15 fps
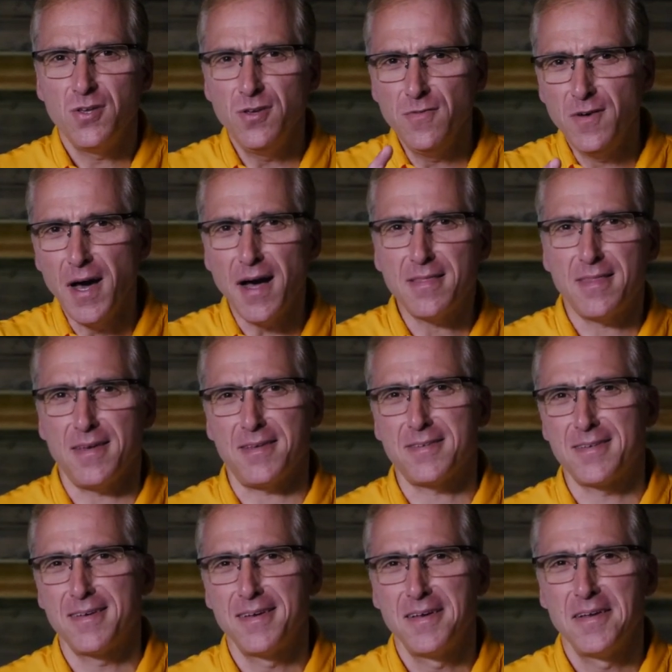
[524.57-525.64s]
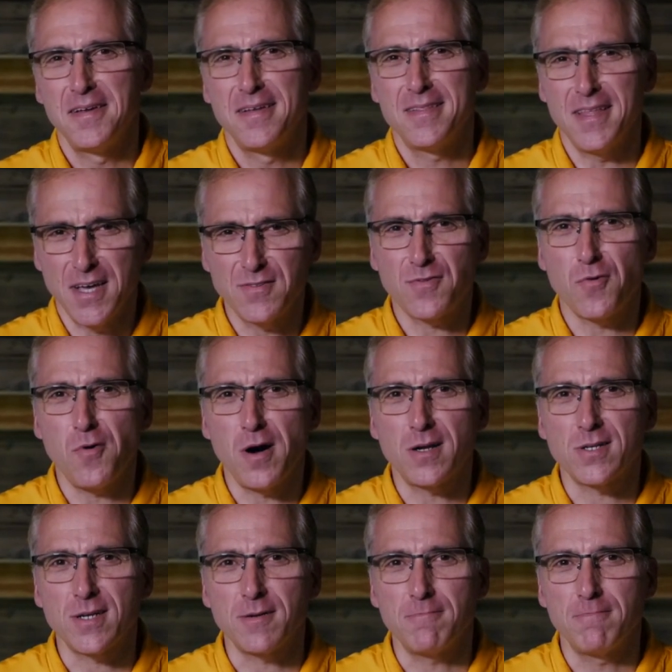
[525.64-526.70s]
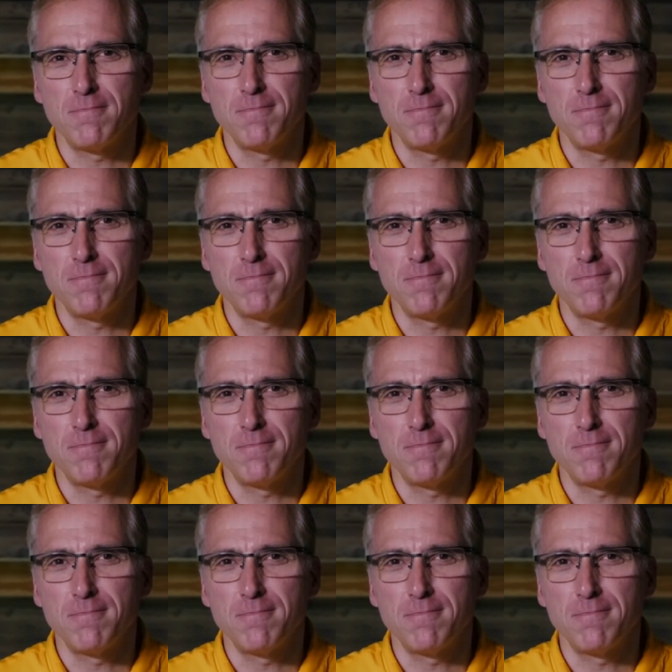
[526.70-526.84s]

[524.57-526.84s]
You've got this. Thanks for watching.